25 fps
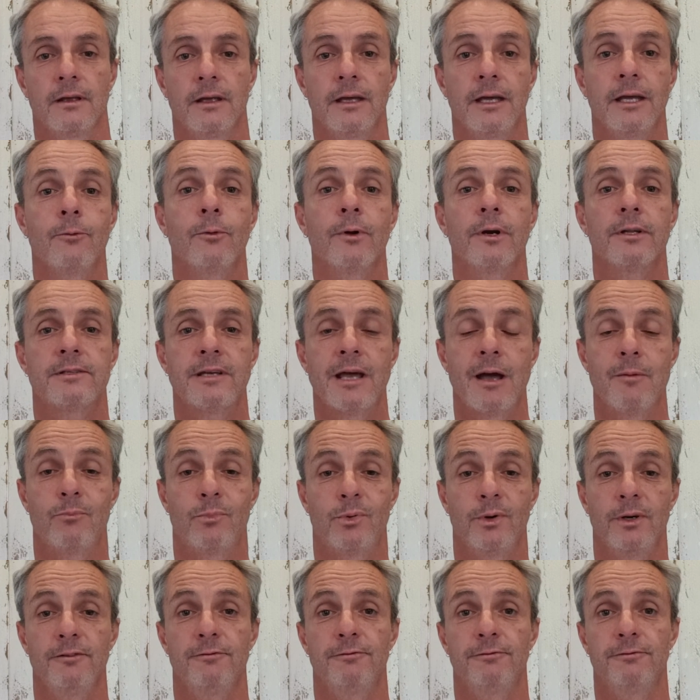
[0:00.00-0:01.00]
Now you want to tap
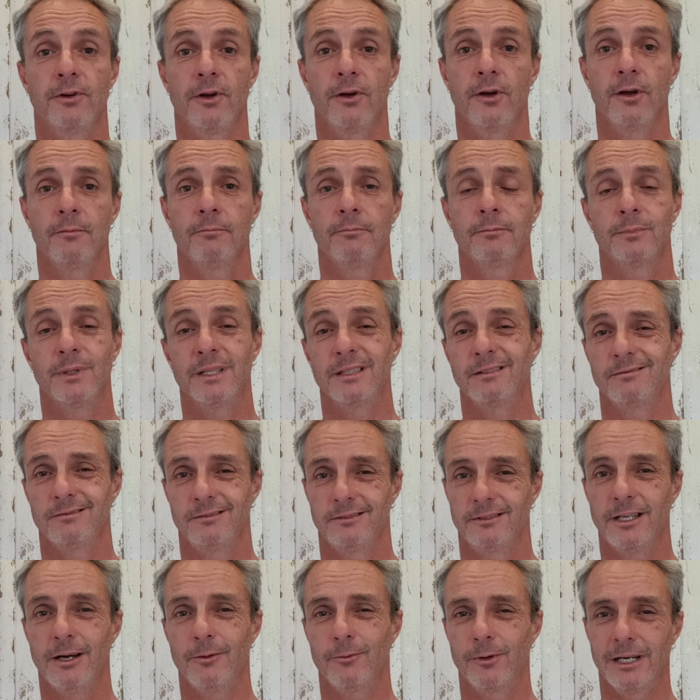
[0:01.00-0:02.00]
pretty firm,
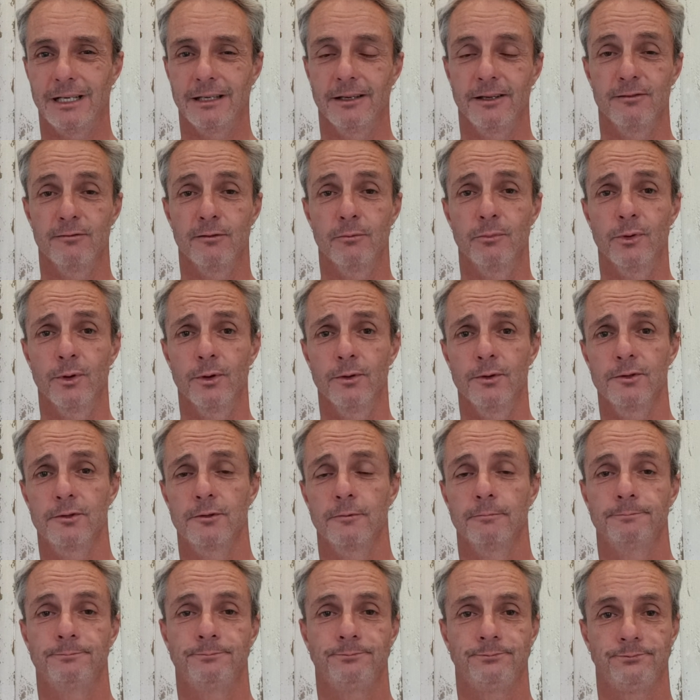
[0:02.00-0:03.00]
but don't want to leave a bruise.